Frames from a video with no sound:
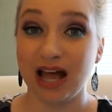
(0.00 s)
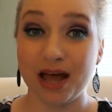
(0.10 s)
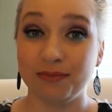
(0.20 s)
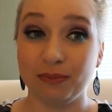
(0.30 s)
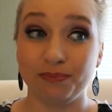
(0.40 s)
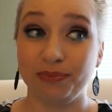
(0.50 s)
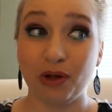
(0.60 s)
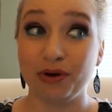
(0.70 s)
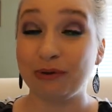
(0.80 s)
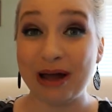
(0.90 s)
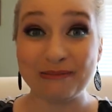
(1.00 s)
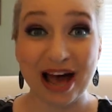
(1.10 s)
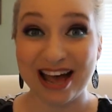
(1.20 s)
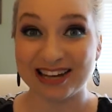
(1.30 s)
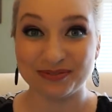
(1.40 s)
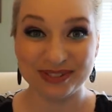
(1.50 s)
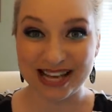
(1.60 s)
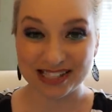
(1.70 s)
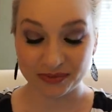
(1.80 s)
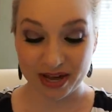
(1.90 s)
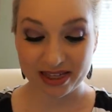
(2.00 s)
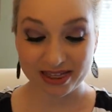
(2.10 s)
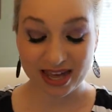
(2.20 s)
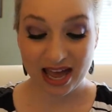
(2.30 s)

am blown away by and obsessed with